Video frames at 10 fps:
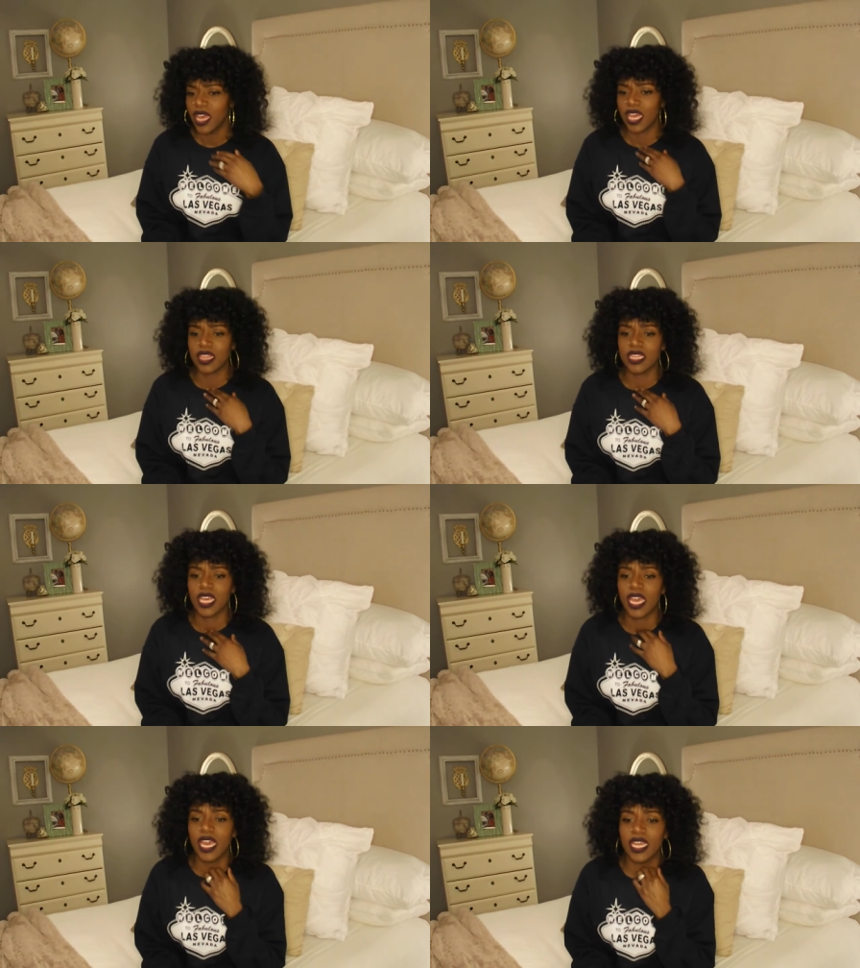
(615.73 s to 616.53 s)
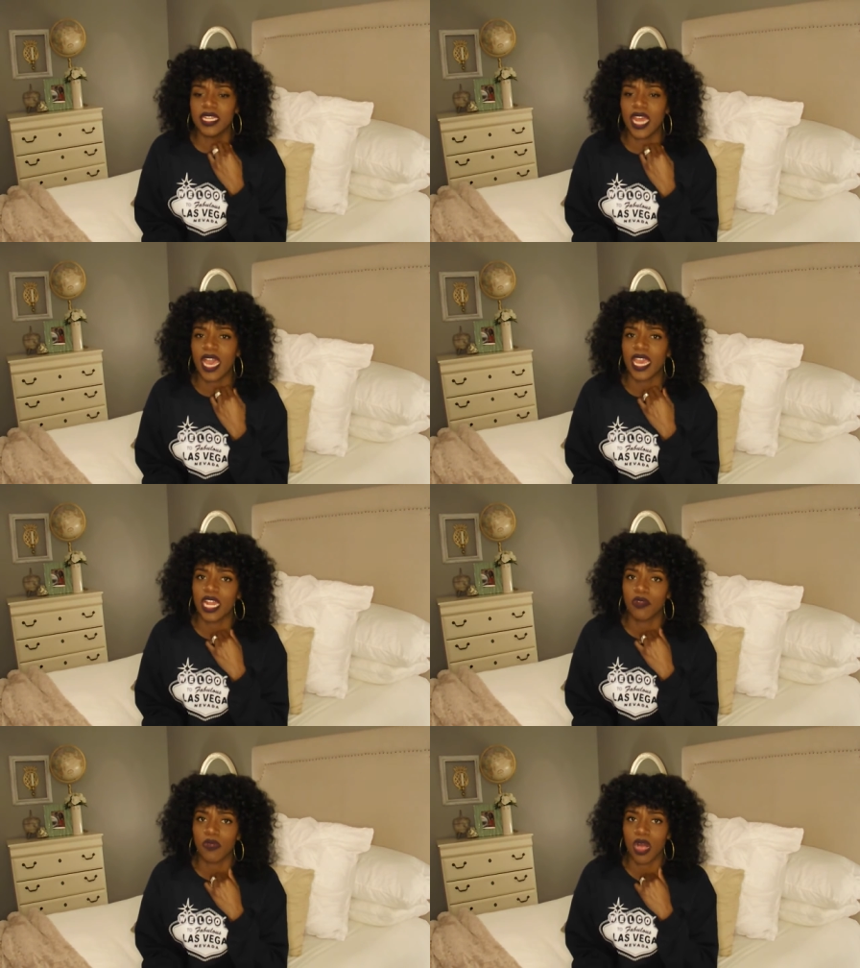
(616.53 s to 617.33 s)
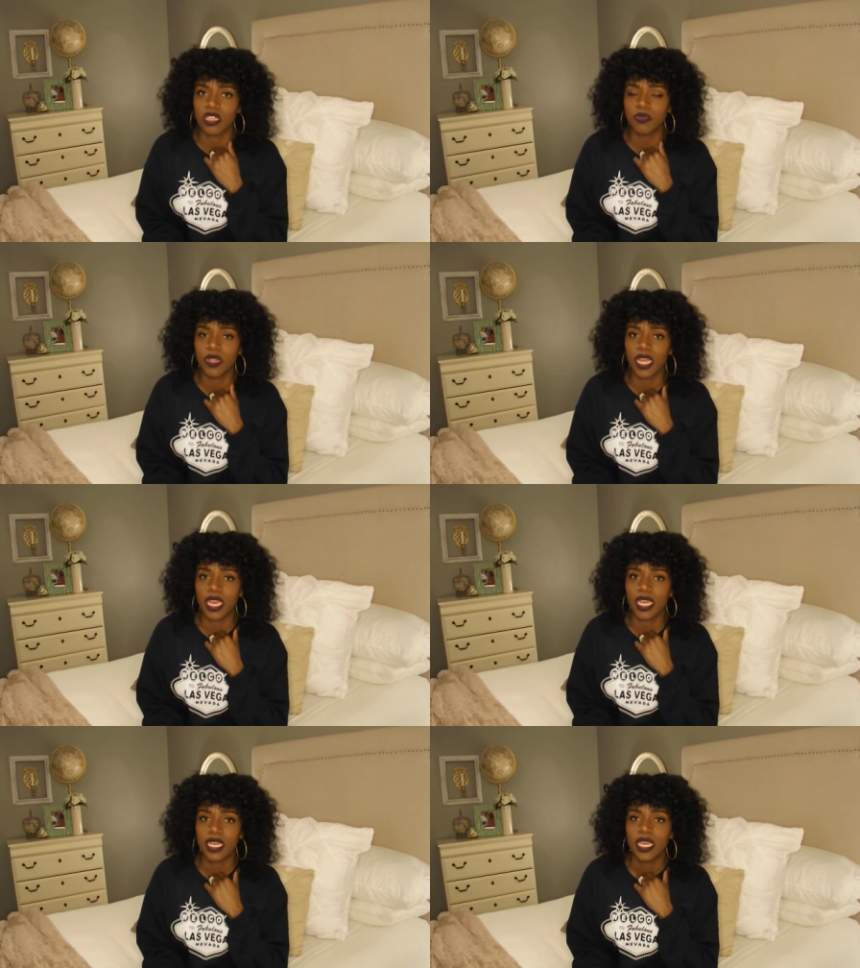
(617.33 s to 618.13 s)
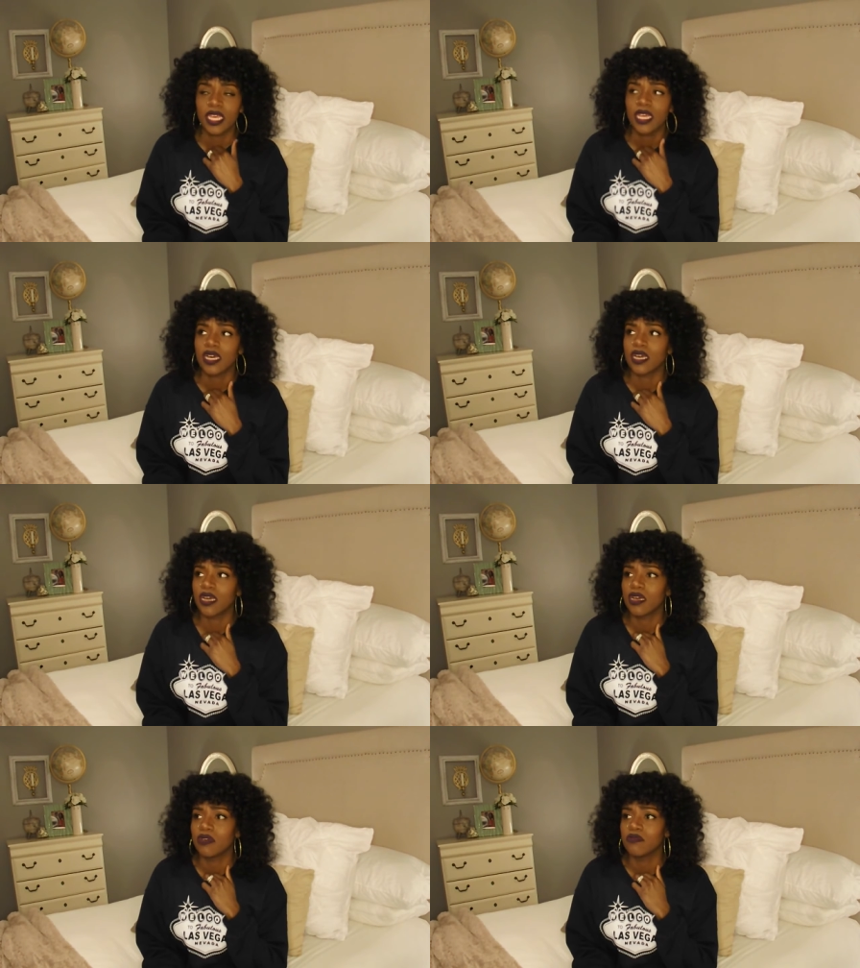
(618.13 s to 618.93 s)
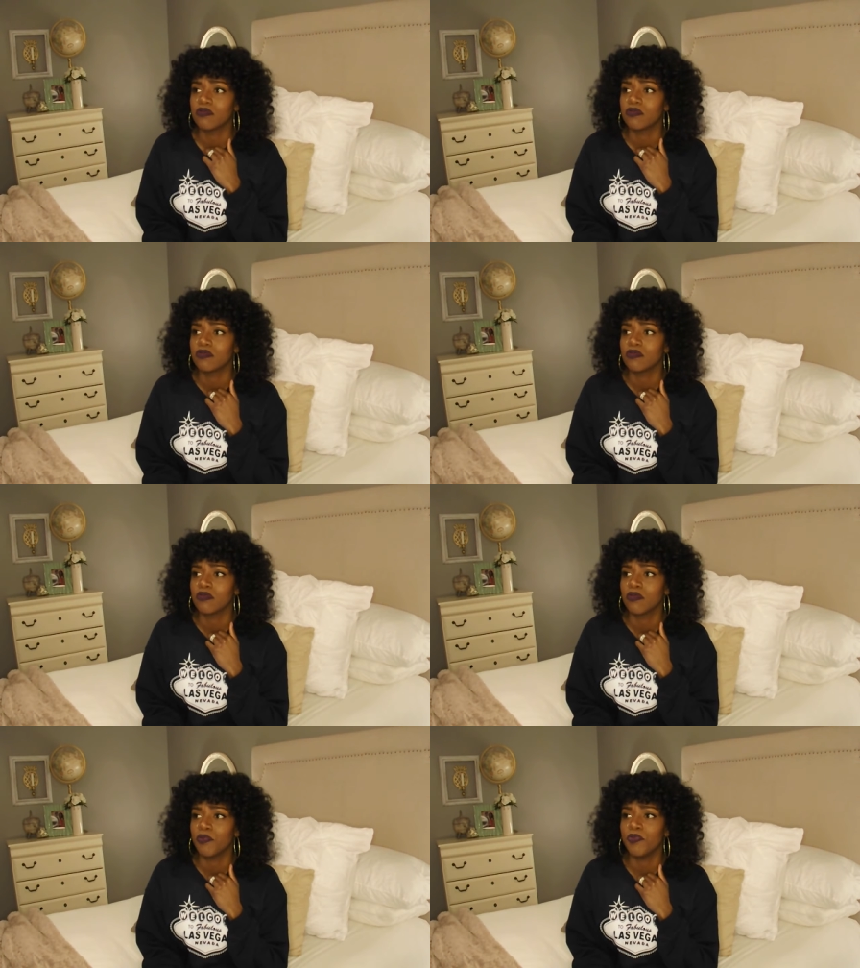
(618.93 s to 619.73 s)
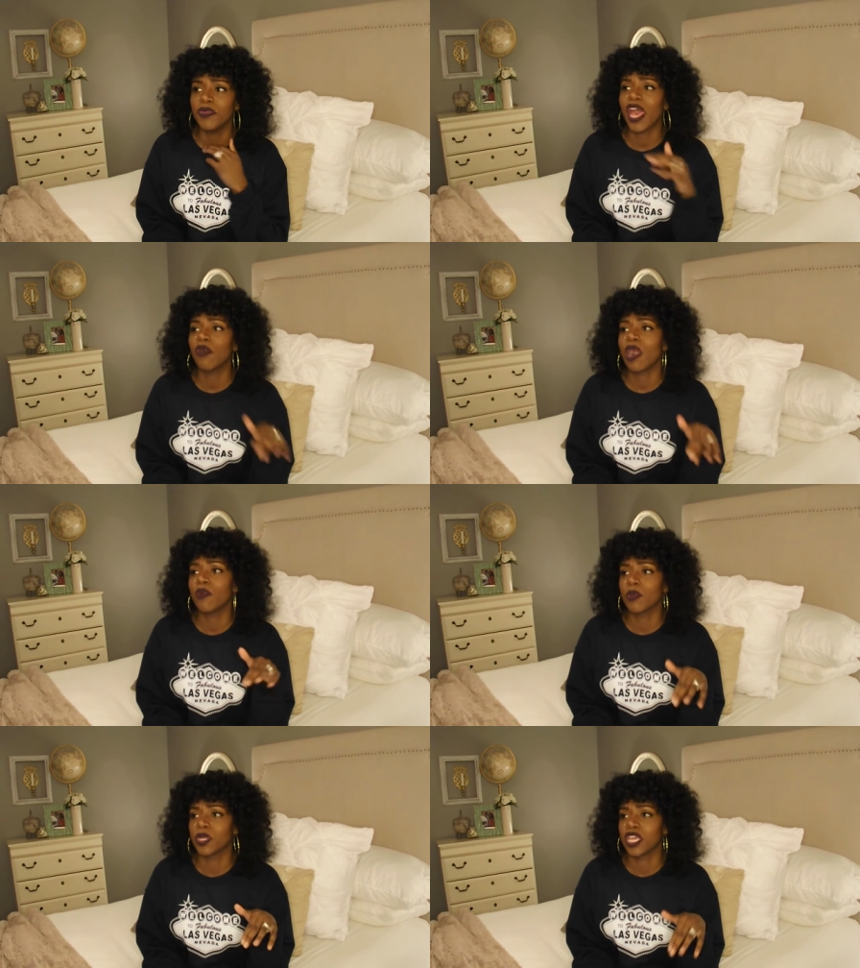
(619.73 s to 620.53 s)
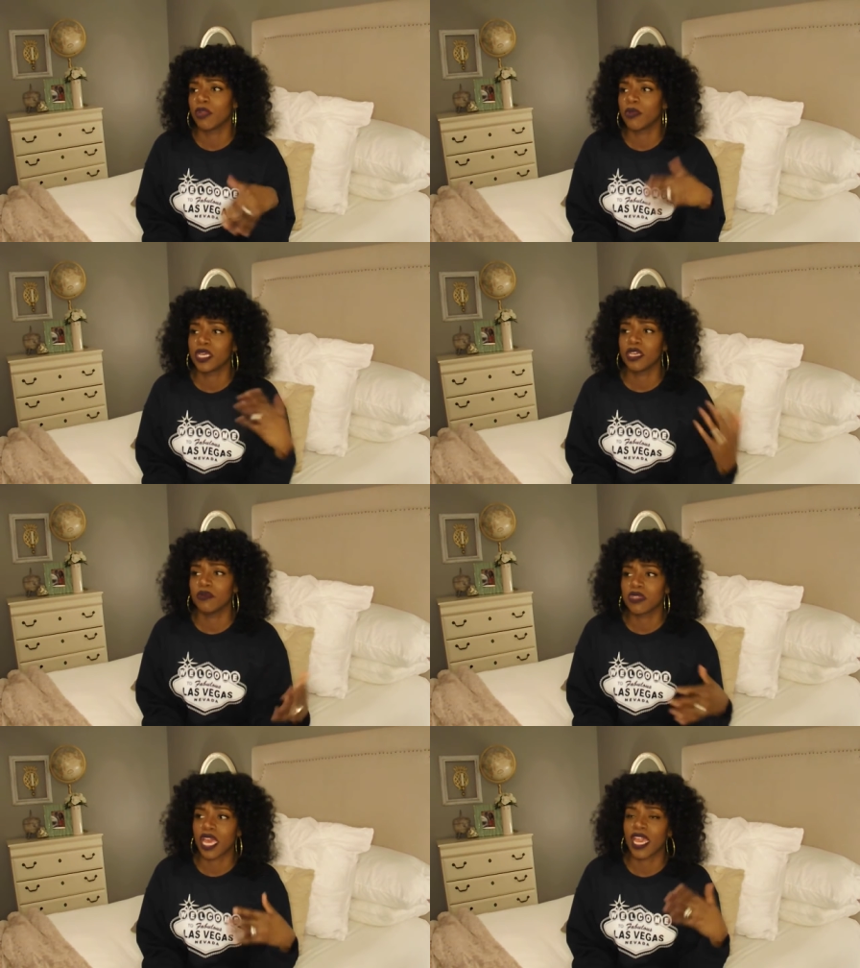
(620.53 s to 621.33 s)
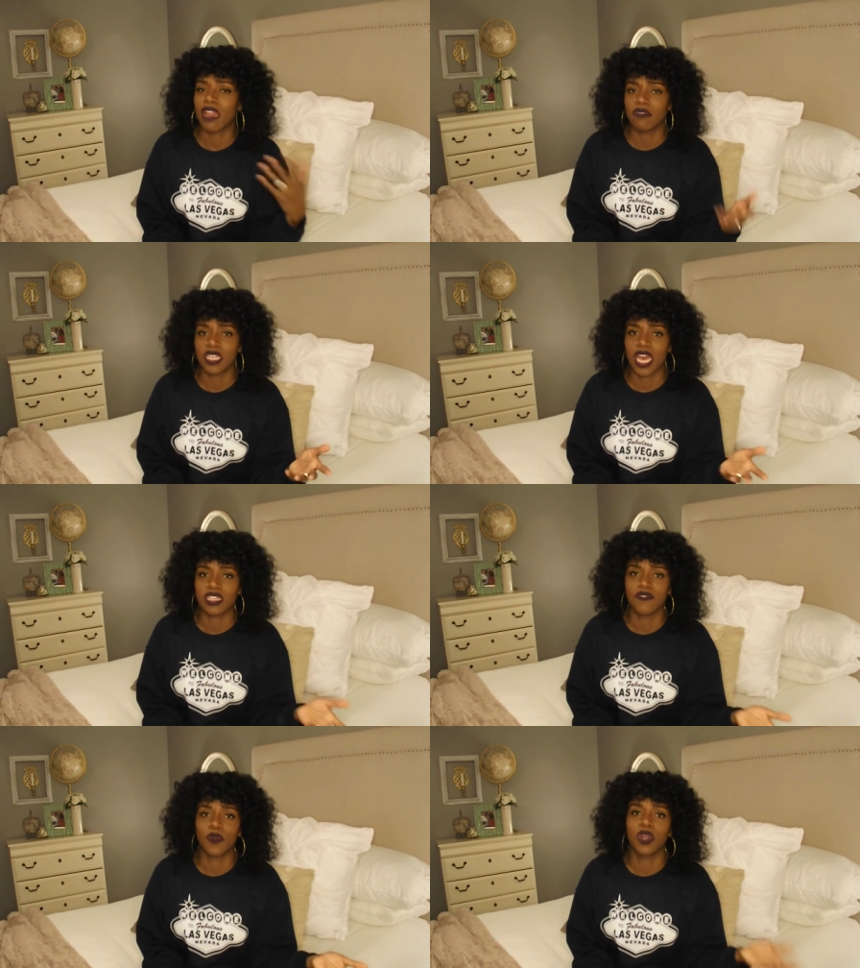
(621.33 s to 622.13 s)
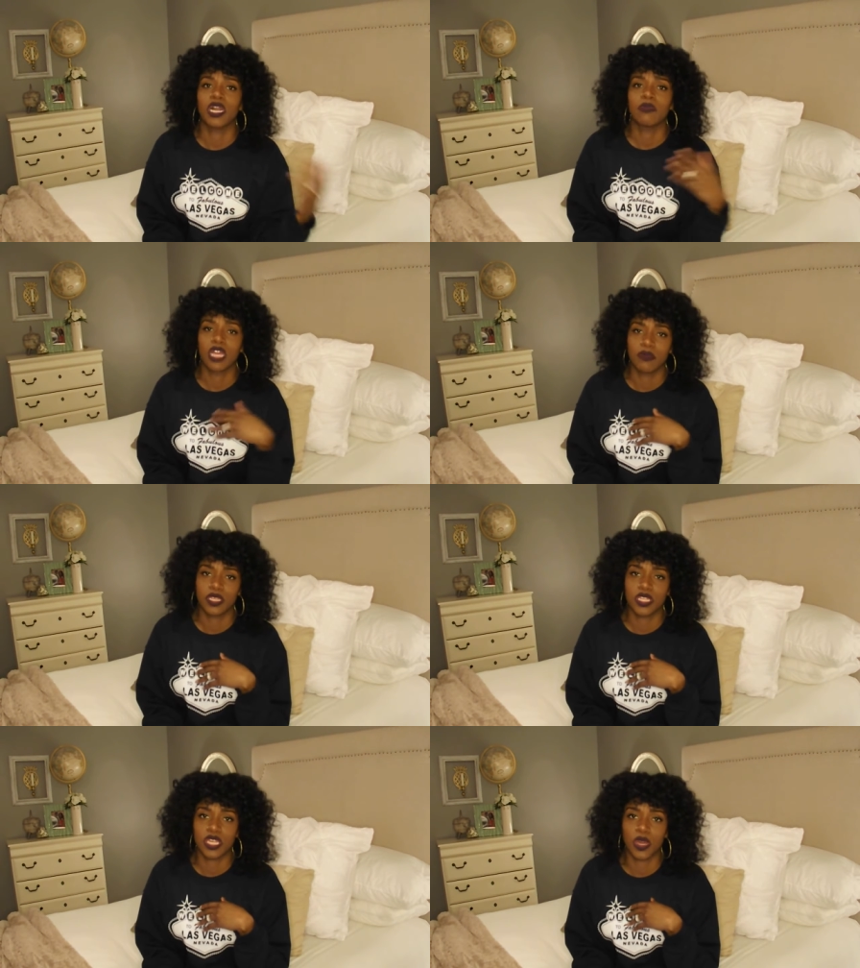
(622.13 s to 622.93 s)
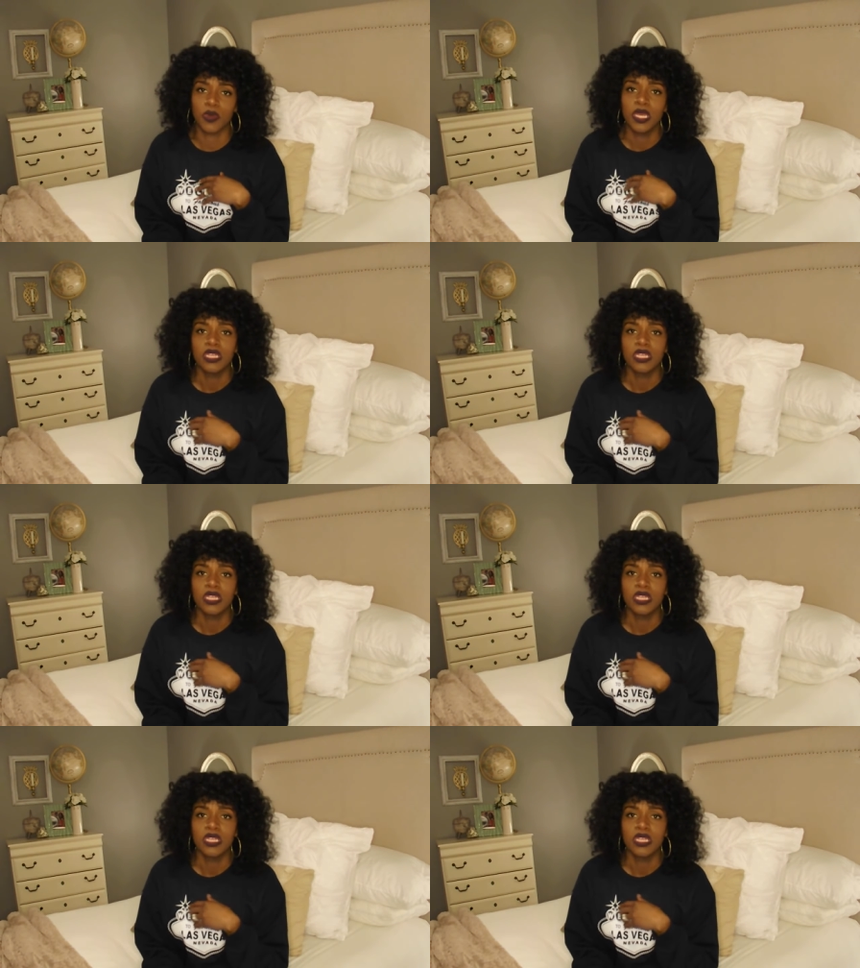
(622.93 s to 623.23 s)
I think they had Diana Ross playing, not while we were there, but it was like advertising for an upcoming show.